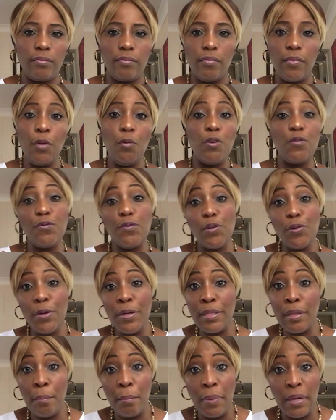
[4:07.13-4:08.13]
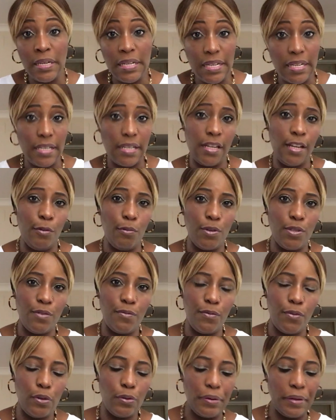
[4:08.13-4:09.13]
He was following the money, he wasn't
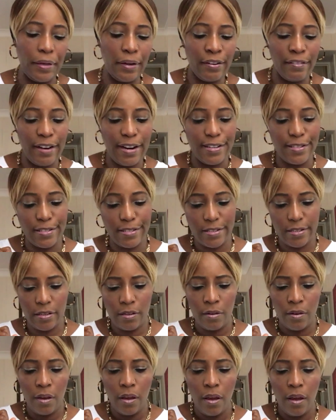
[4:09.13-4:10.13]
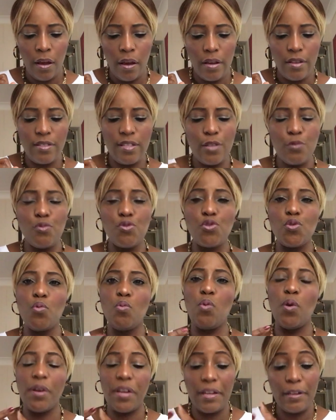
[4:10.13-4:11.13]
following Christ. He says we should
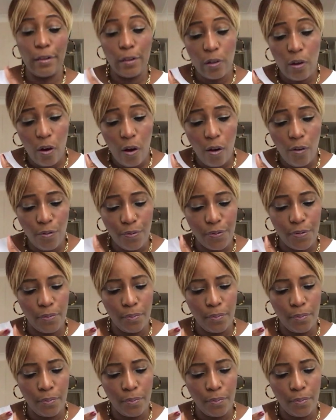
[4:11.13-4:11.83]
walk in love.